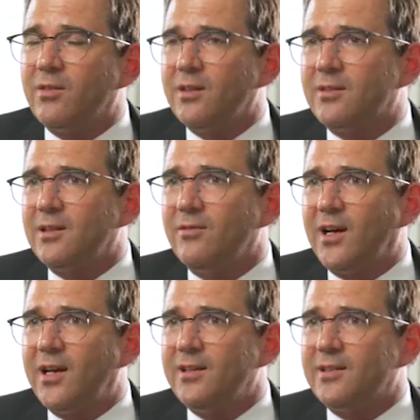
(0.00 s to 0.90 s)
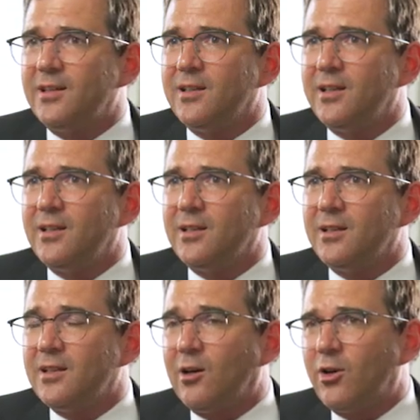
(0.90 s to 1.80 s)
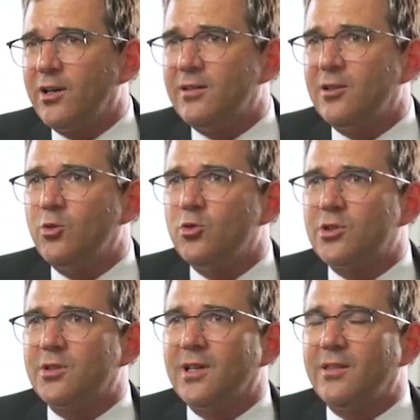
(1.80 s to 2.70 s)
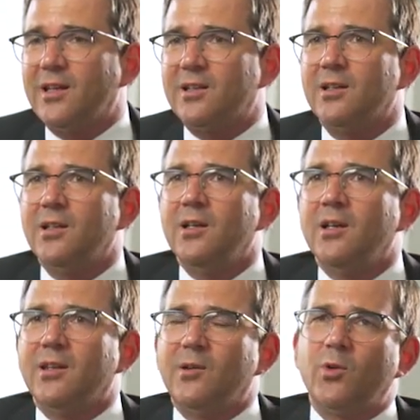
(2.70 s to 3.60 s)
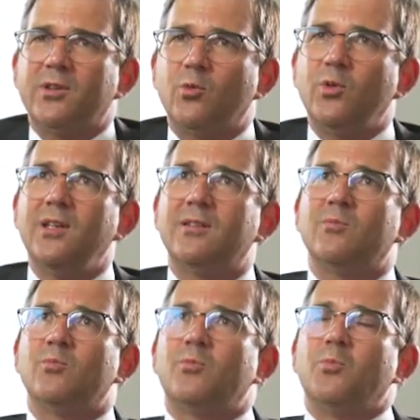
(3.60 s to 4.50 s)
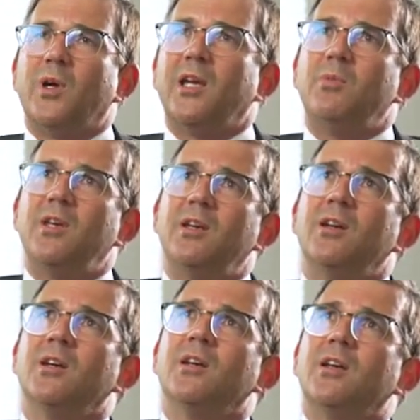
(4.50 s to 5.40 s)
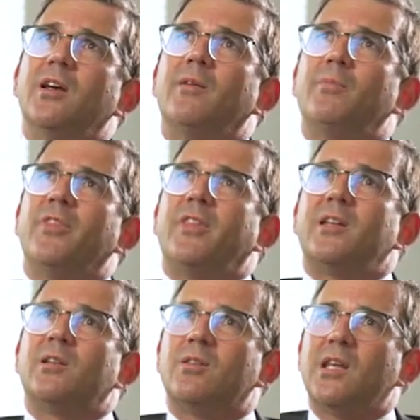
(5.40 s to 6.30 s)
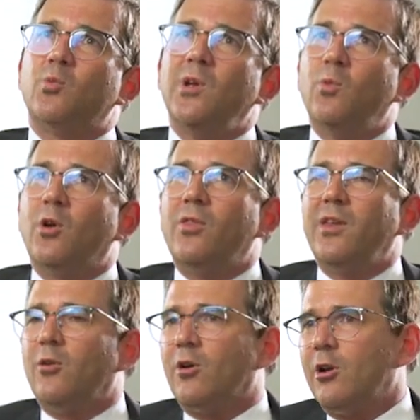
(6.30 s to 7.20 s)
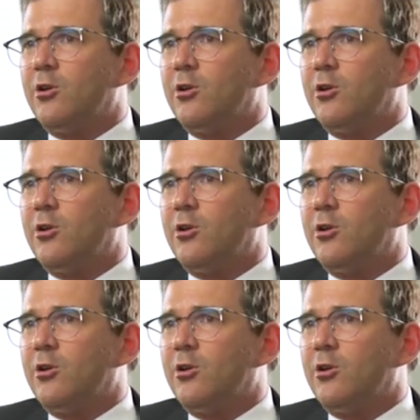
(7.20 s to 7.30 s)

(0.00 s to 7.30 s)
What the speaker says: this device in our institution. And that was the reason maybe that we were the early